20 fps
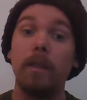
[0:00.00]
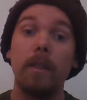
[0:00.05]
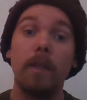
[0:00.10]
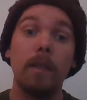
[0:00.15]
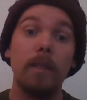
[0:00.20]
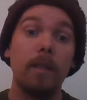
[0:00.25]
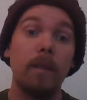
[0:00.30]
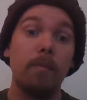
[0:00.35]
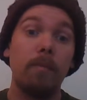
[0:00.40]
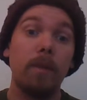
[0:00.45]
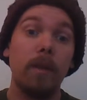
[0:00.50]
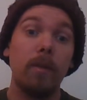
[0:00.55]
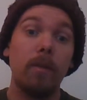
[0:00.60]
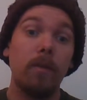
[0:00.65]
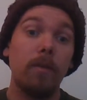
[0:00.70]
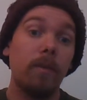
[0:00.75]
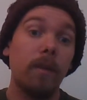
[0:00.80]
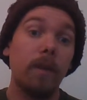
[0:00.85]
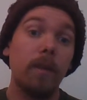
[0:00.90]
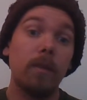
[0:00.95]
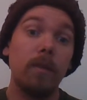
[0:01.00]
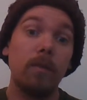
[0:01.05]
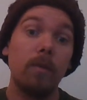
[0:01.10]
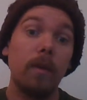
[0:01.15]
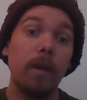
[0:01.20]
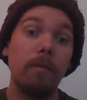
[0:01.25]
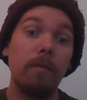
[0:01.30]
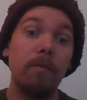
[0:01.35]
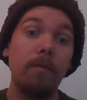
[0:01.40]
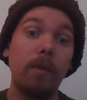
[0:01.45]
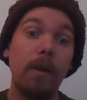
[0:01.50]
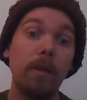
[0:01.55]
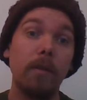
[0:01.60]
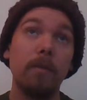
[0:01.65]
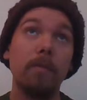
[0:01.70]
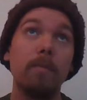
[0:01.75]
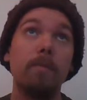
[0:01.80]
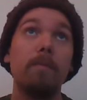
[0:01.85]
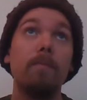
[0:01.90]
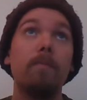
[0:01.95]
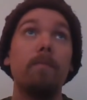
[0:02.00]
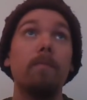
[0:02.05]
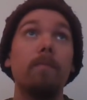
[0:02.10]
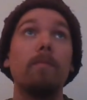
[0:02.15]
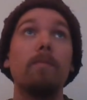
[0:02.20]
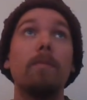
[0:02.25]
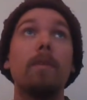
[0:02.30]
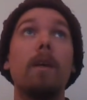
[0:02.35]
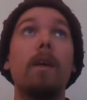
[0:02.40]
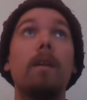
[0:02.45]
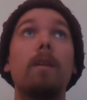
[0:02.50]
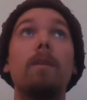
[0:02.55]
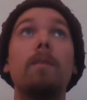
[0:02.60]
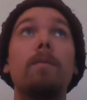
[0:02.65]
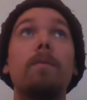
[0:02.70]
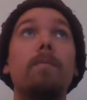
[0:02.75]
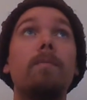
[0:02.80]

simply do things to have fun, then